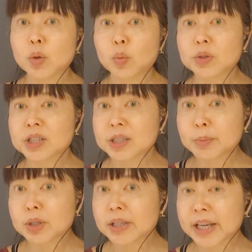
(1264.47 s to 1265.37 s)
will
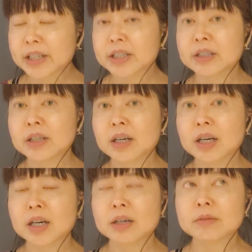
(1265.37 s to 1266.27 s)
stimulate
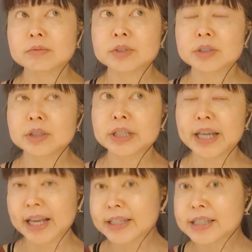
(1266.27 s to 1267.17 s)
the
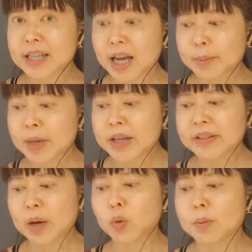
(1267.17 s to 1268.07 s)
enzyme
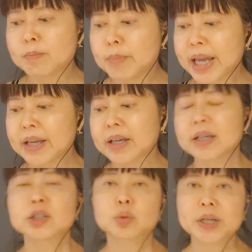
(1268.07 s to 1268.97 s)
that will make
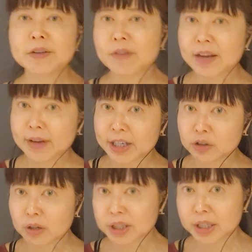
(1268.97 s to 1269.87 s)

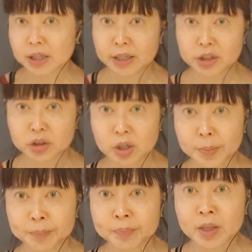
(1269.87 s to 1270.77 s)
25-hydroxycholesterol.
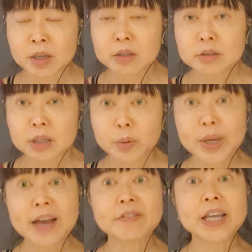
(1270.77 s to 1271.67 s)
So now we
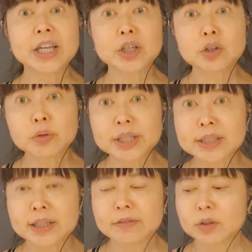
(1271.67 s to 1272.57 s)
have
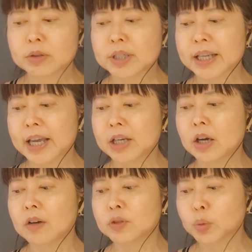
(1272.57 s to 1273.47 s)
increased levels again
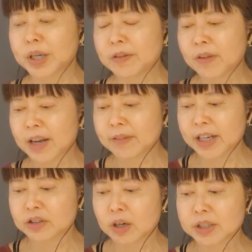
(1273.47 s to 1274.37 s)
of
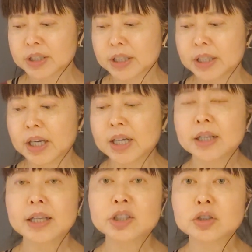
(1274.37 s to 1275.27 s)

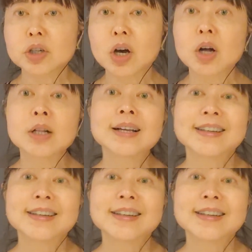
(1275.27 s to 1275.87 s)
25-hydroxycholesterol.